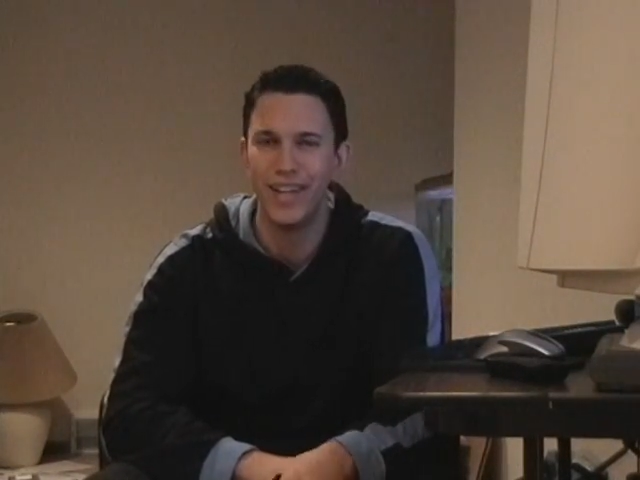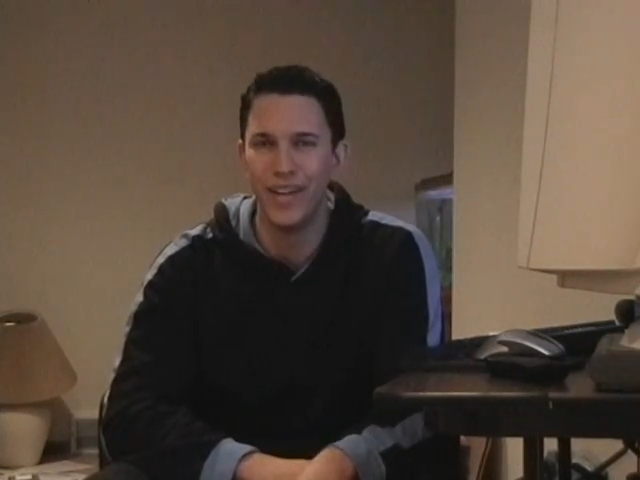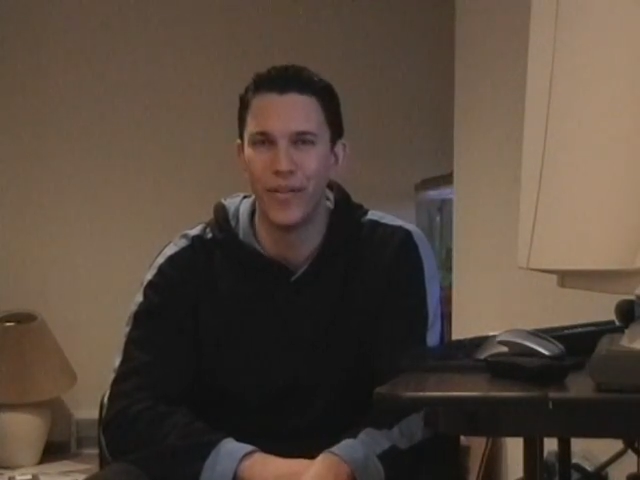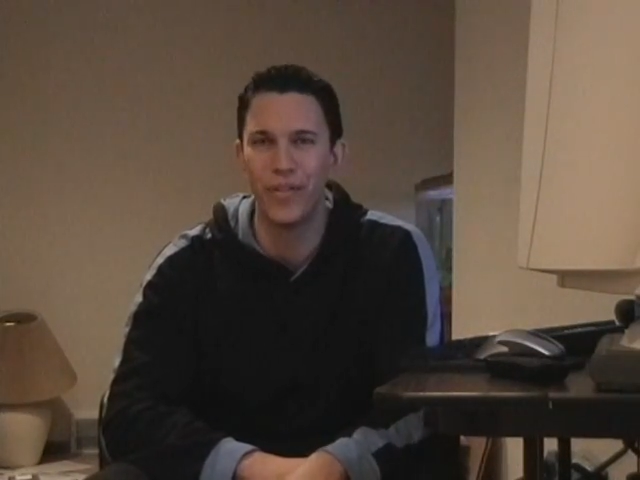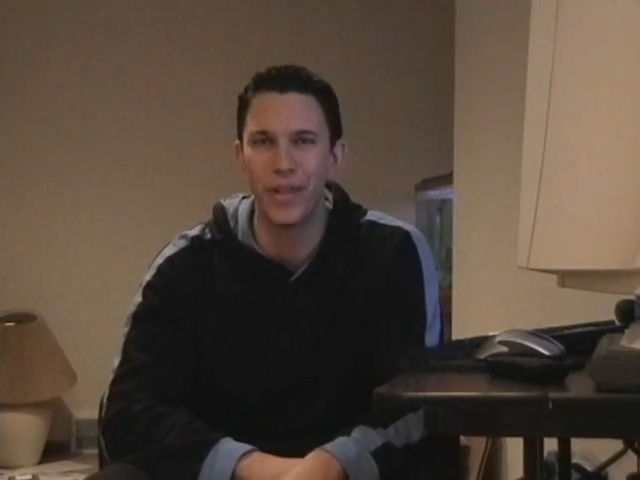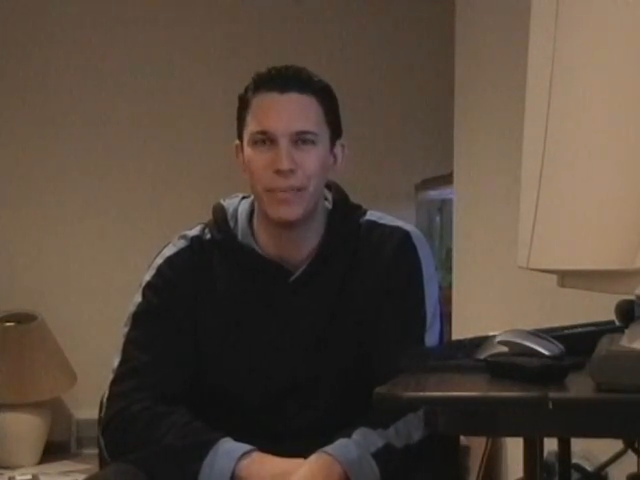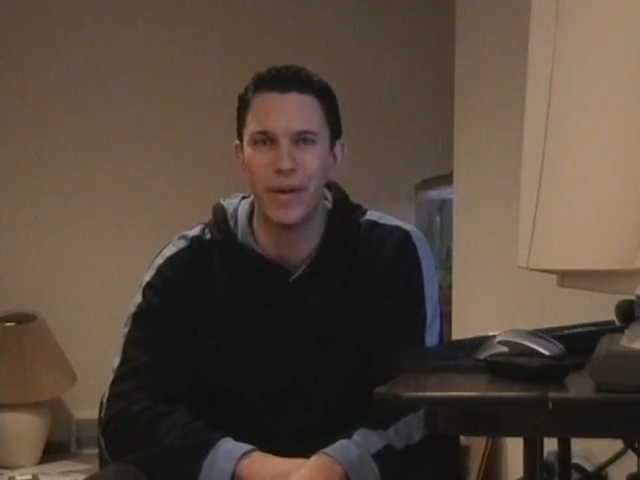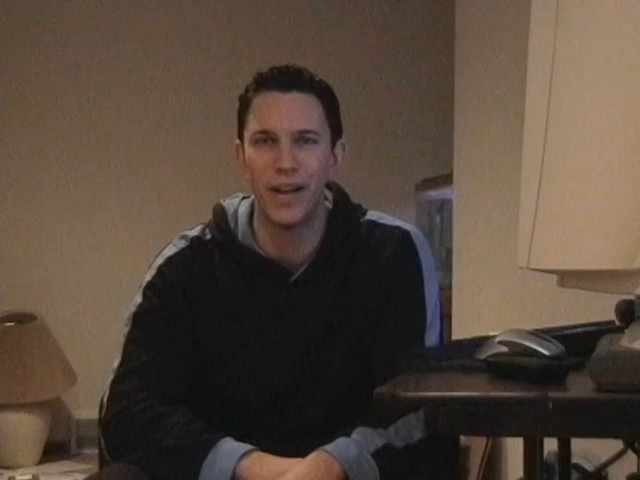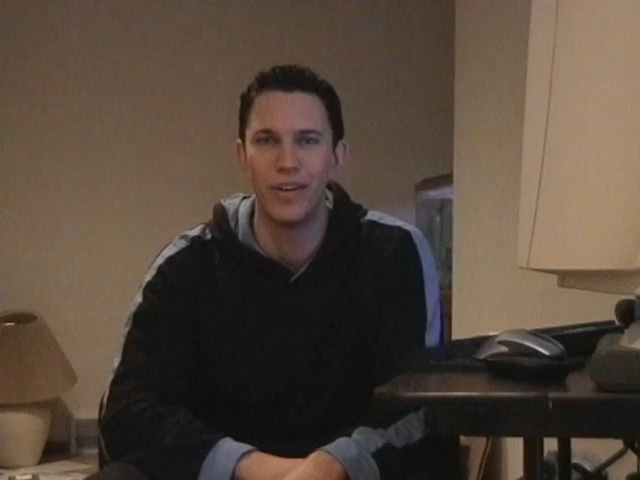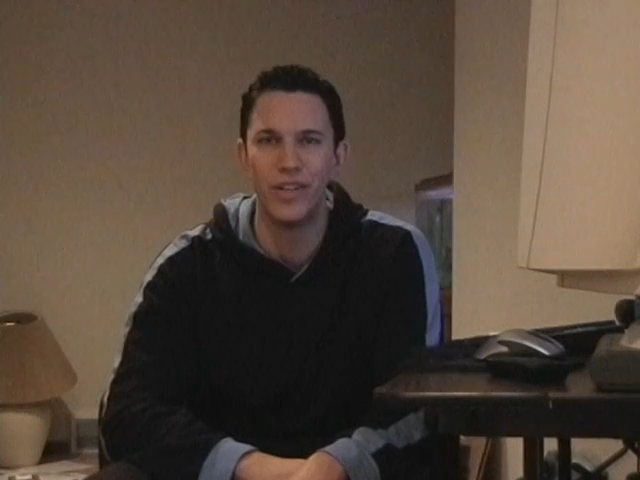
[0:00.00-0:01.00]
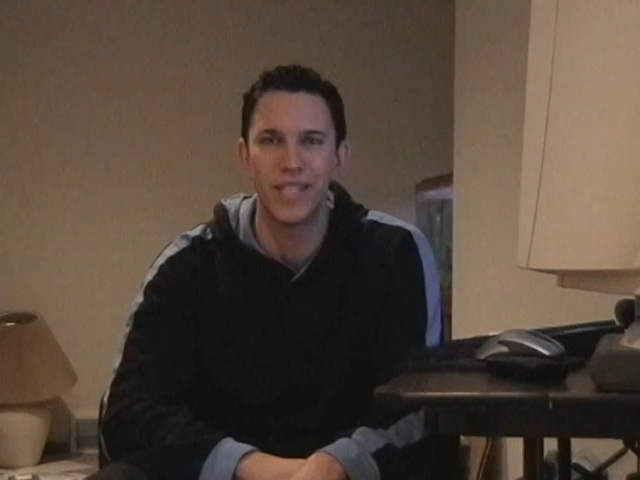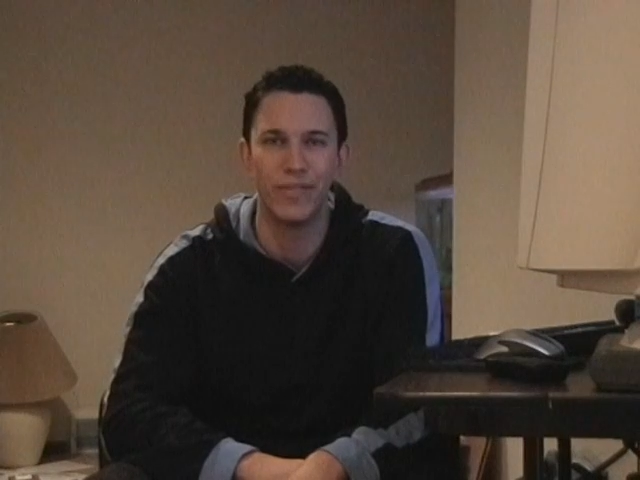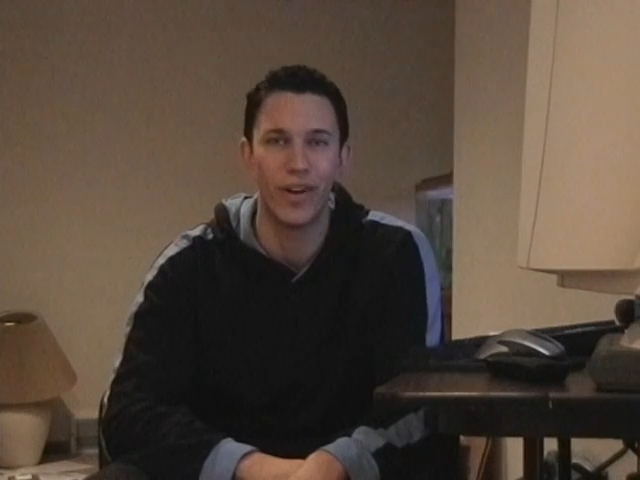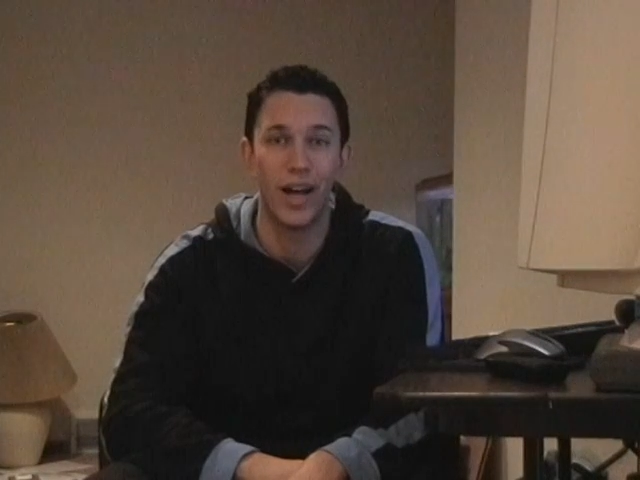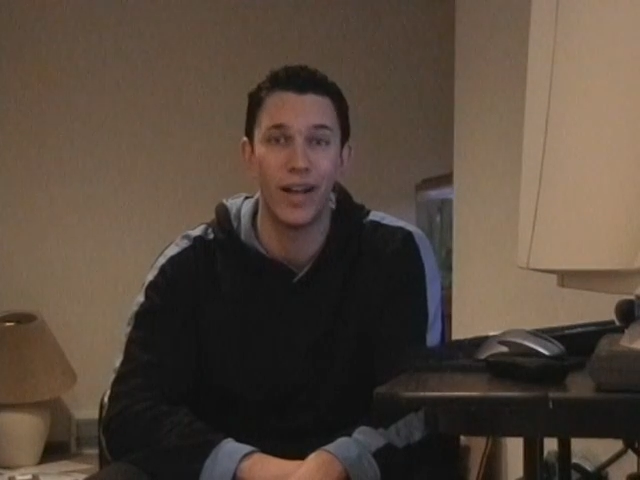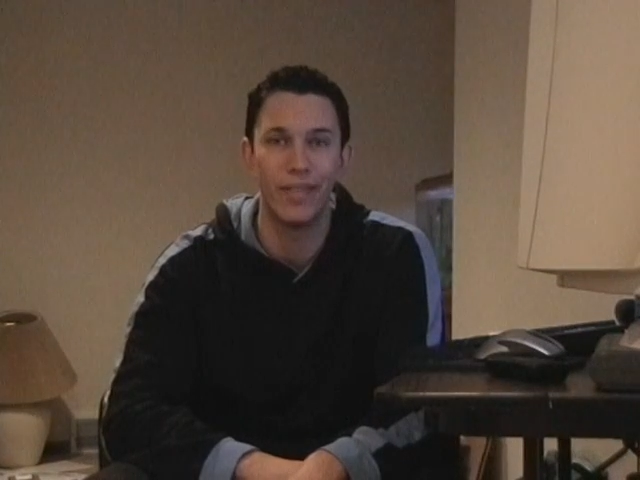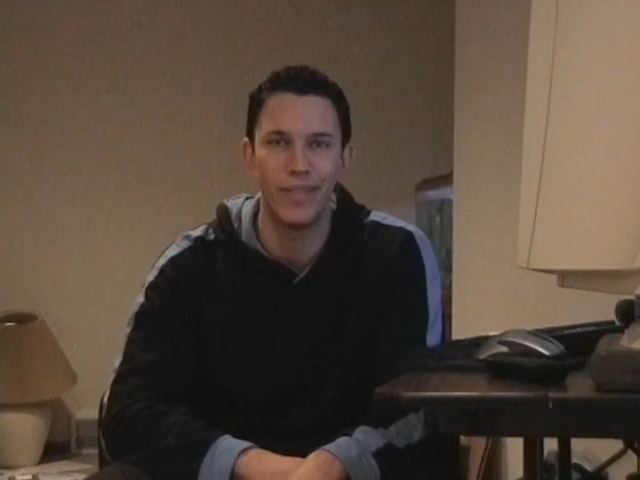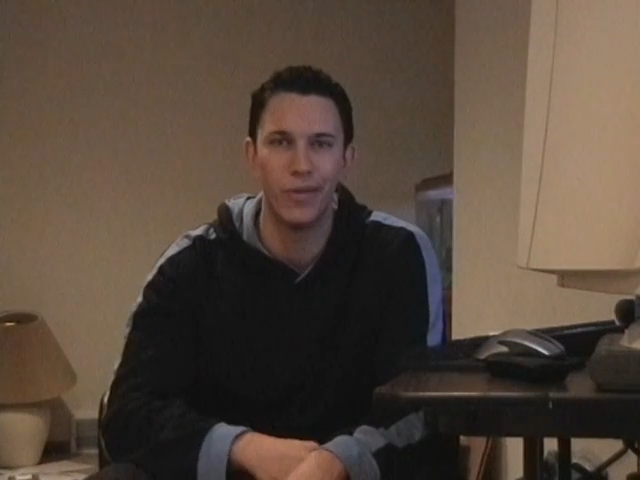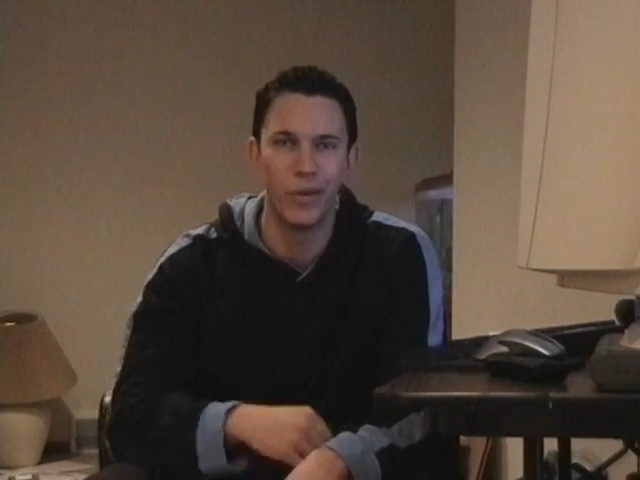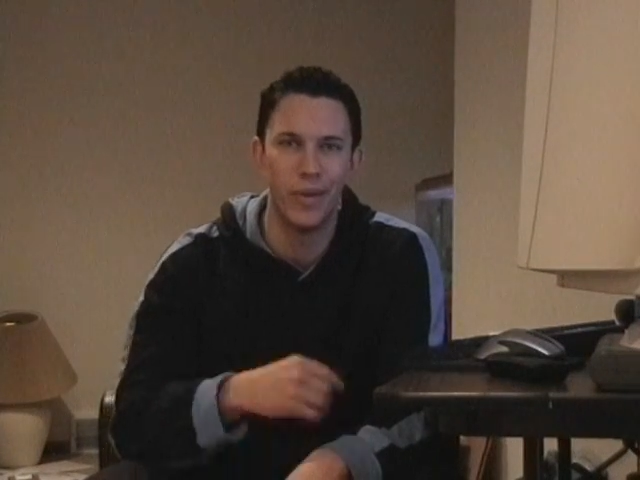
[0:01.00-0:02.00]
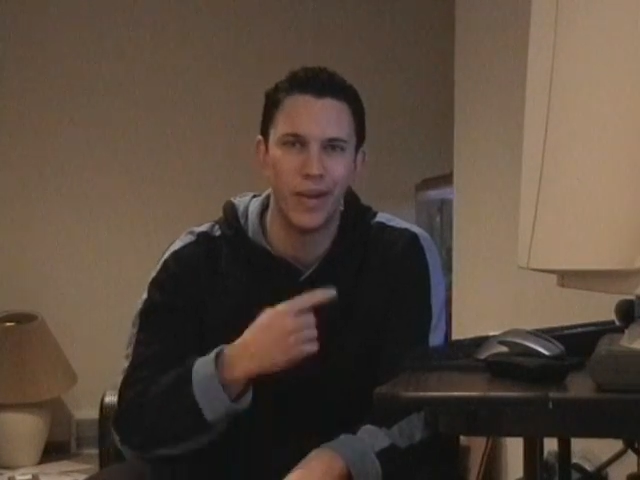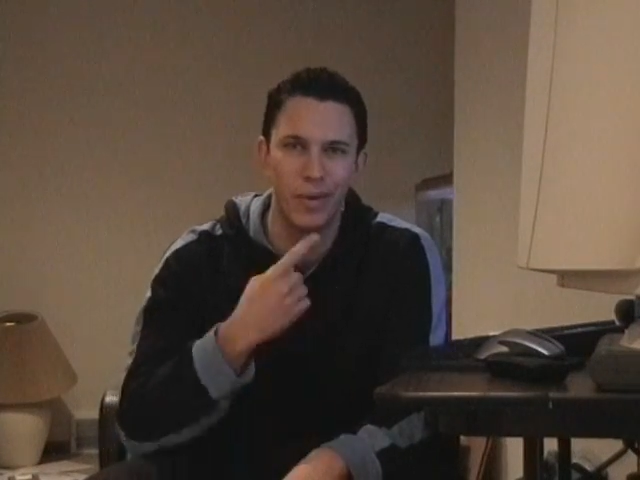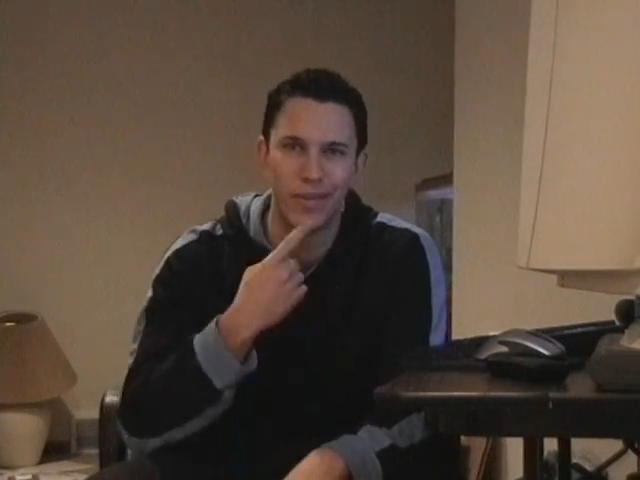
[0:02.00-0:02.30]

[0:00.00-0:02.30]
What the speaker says: The only thing better is if they would have been able